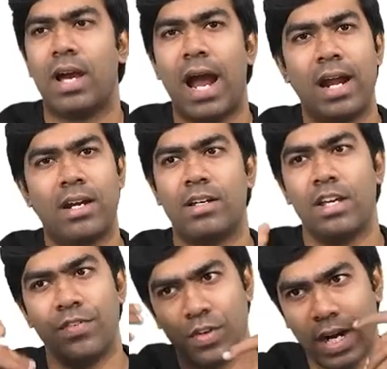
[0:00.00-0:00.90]
And
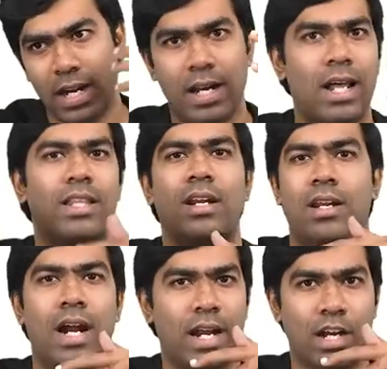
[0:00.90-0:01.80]
if you get another
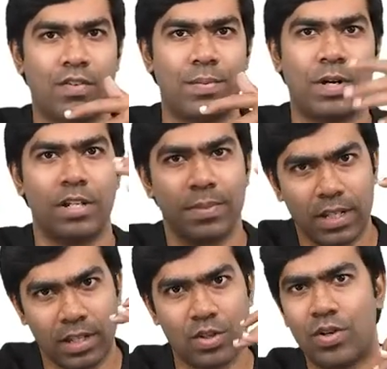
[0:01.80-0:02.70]
attack of hypoglycemia, the
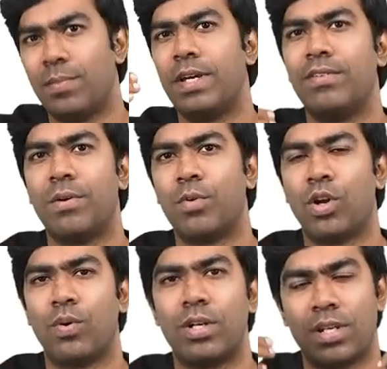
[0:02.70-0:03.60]
threshold will be even more lowered.